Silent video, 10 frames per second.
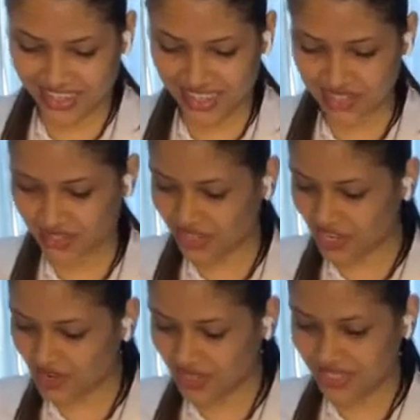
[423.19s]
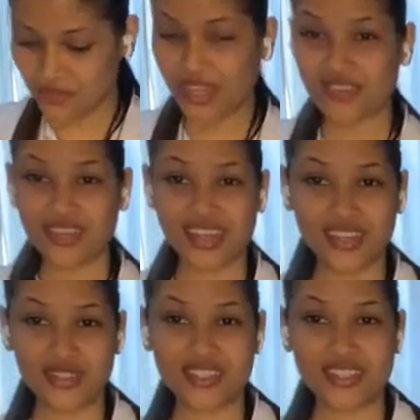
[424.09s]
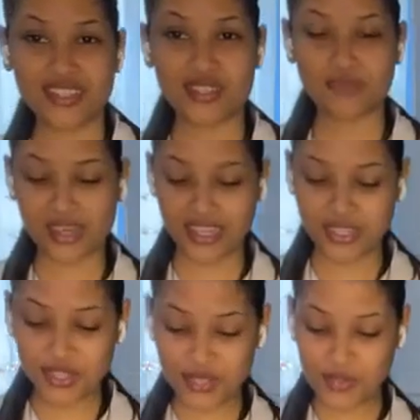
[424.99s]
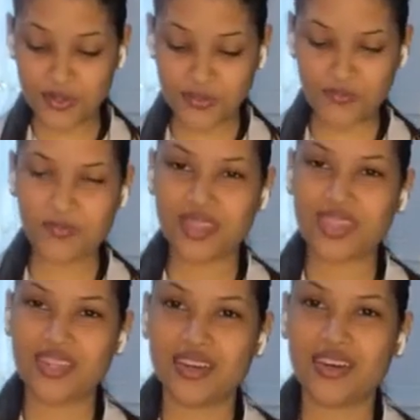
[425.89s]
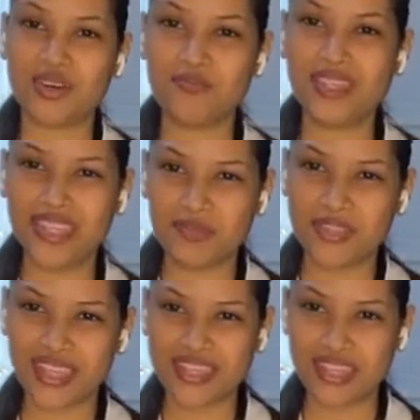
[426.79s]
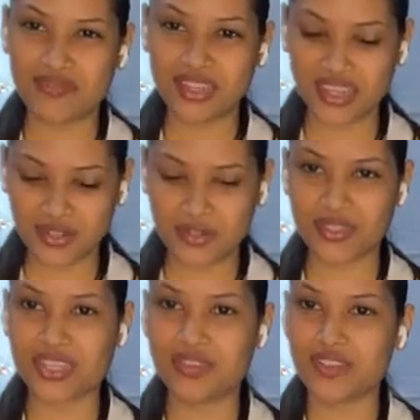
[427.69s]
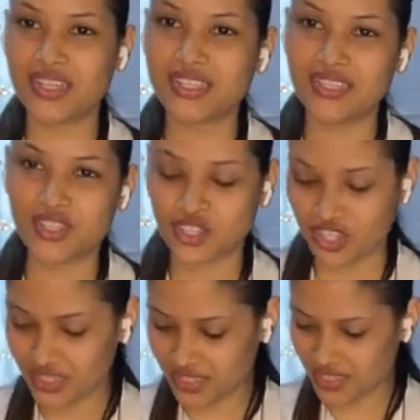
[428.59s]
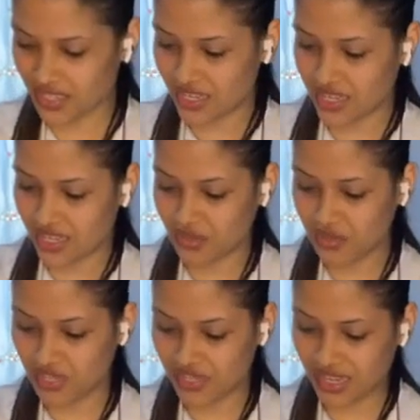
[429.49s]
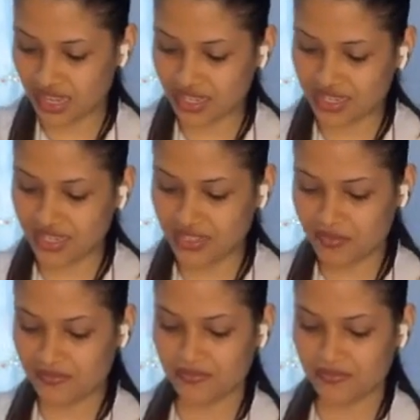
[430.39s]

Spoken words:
And so now into my avocados, into my two medium-sized avocados that I've cut into chunks, I'm gonna add in